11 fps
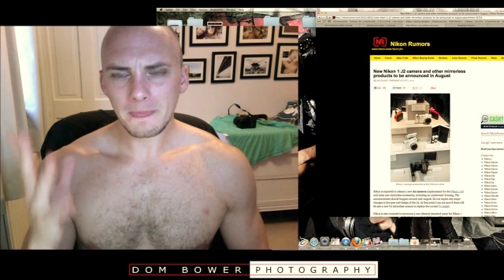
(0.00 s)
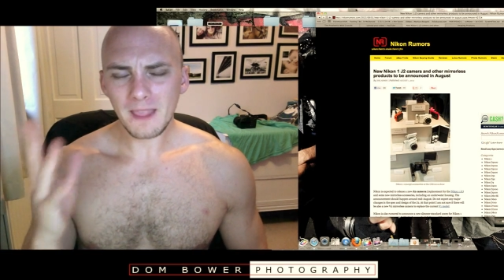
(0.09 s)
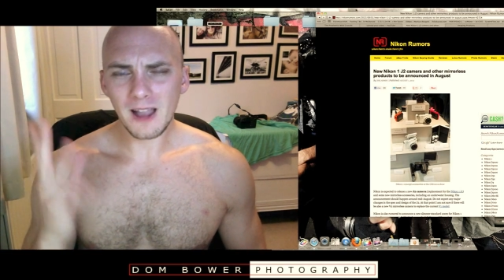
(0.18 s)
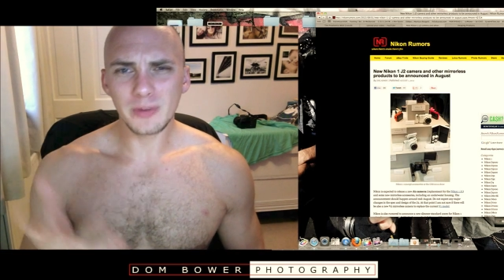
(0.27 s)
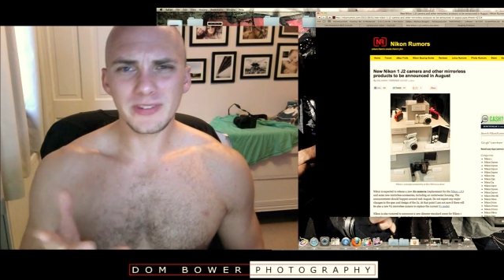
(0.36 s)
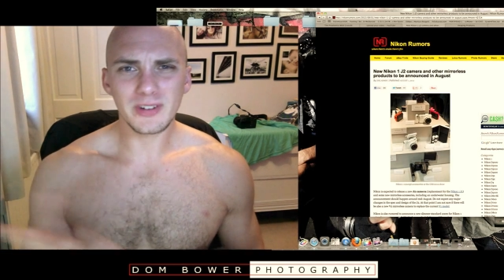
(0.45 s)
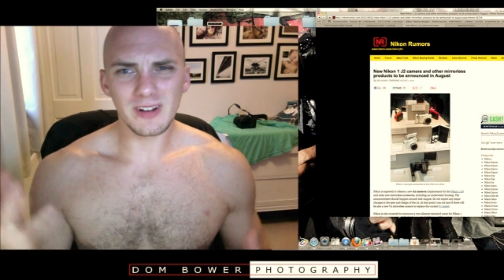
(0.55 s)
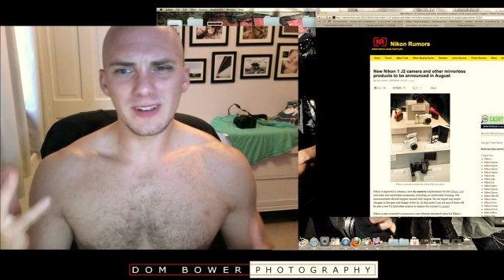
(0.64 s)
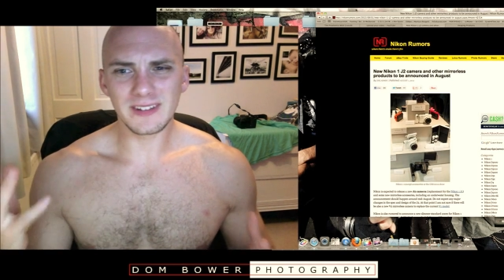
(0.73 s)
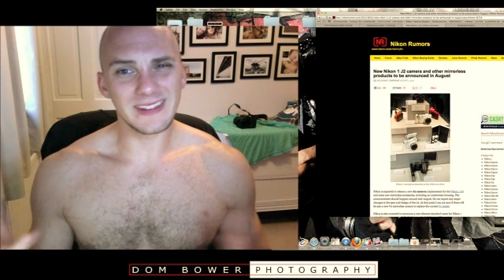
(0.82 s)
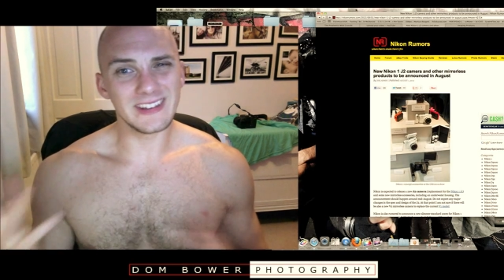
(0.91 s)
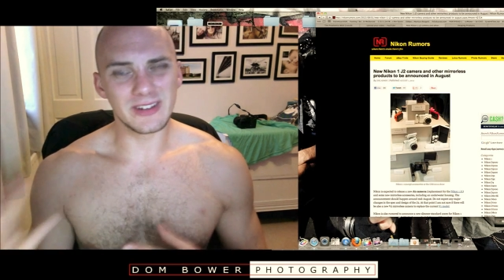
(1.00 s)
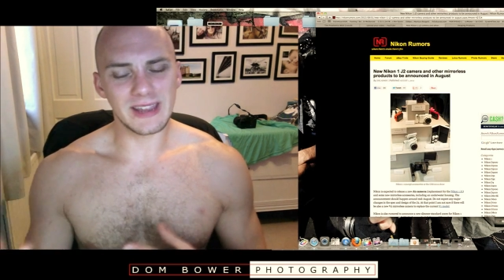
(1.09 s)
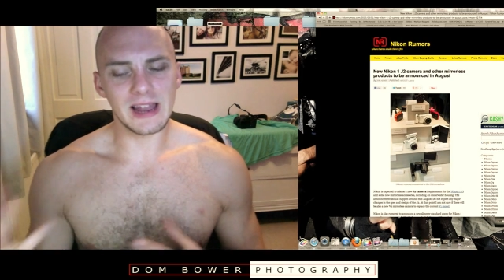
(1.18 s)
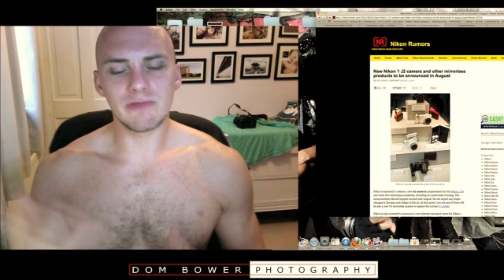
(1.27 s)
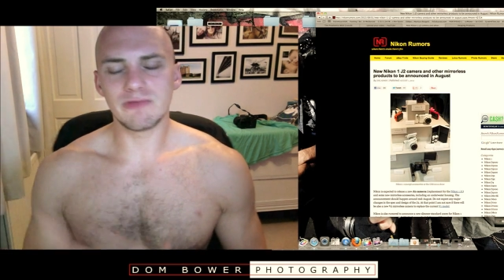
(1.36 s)
I always thought it, eh, you
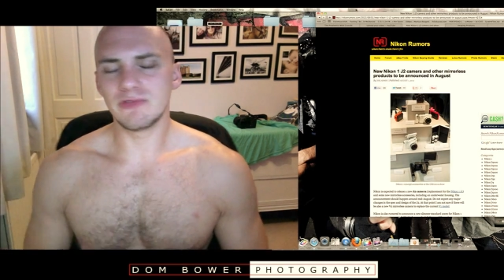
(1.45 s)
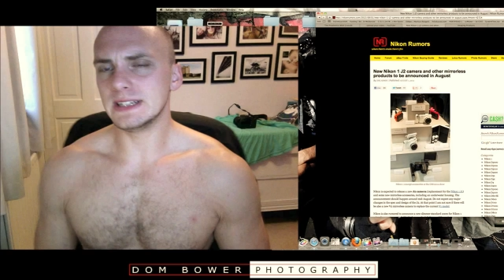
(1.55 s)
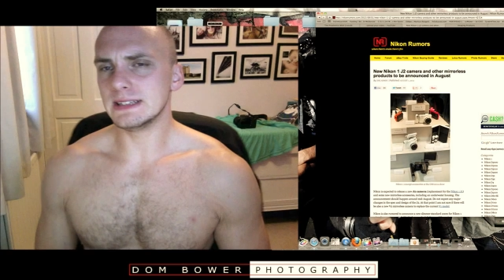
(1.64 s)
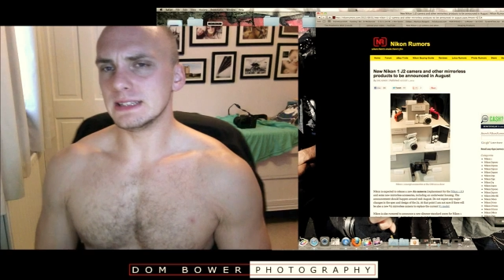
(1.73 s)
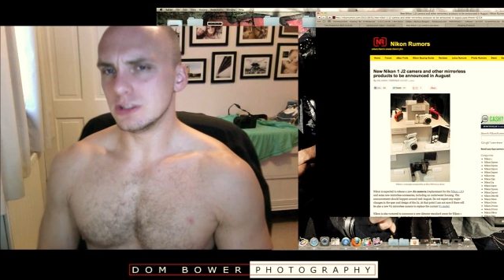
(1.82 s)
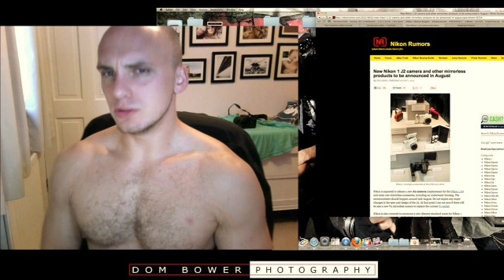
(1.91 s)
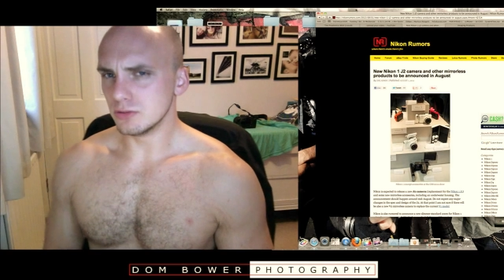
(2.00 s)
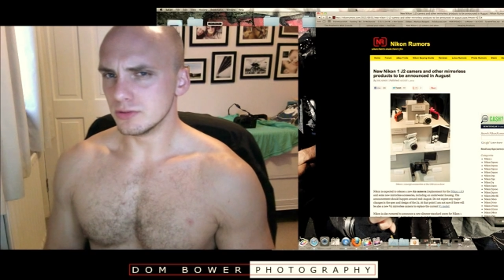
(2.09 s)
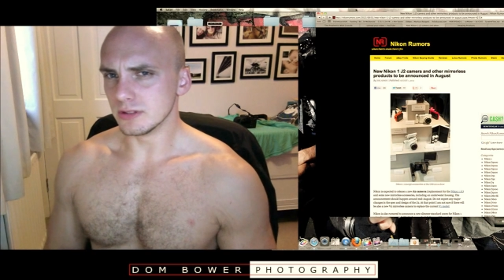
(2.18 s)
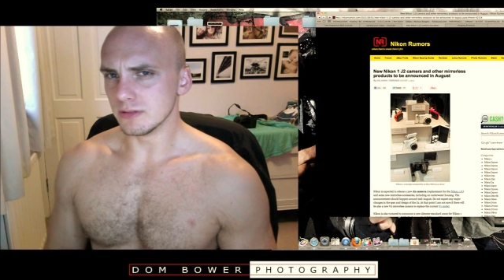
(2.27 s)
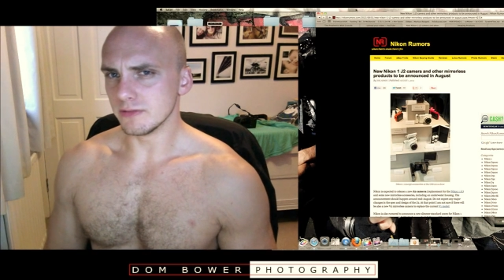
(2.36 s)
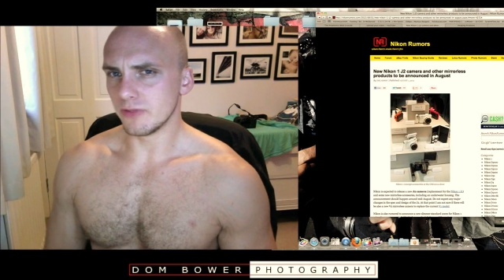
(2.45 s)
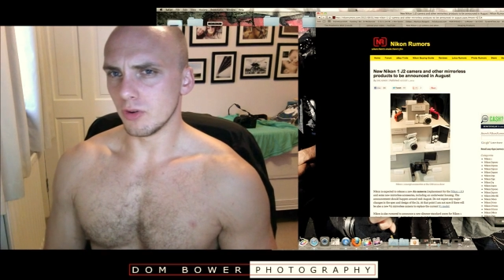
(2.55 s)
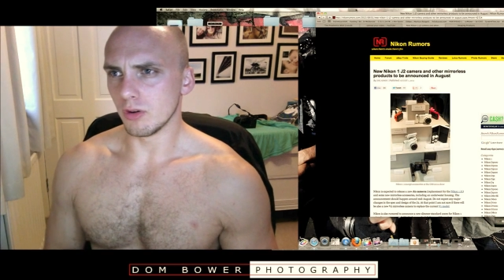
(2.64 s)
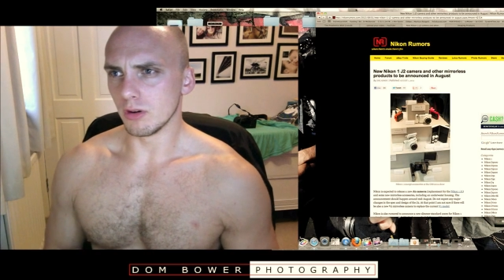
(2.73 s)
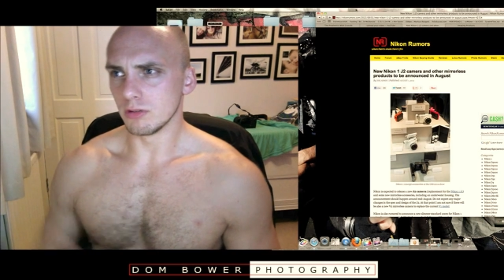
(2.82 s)
can't really use it
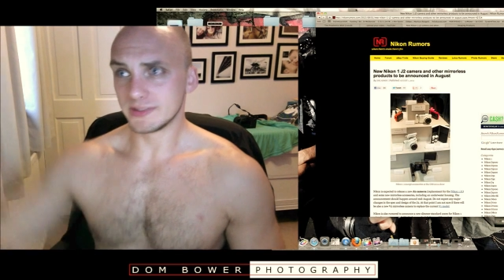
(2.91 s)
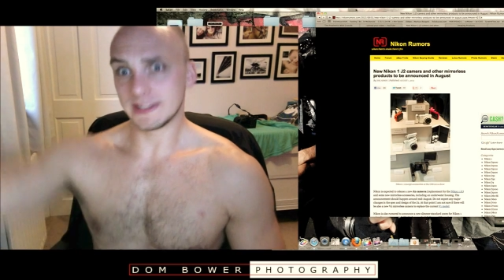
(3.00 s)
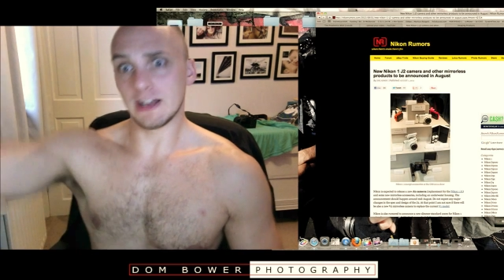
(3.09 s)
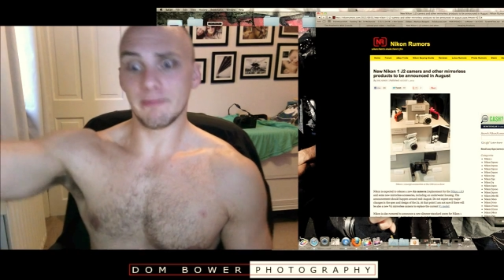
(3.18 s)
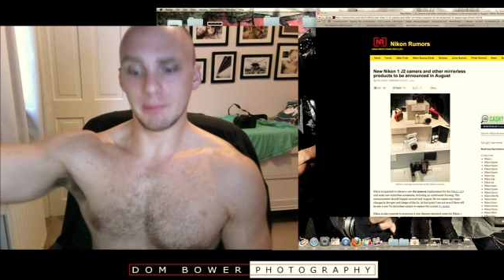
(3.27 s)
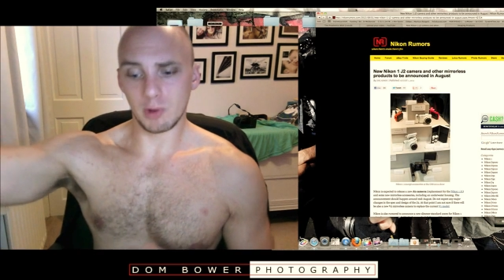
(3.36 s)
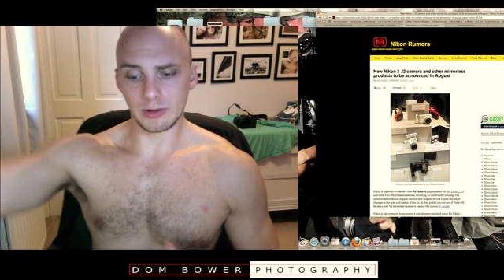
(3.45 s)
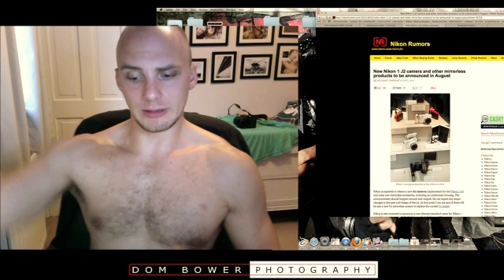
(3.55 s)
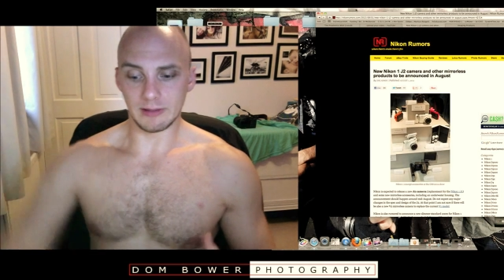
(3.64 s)
for self-blogging.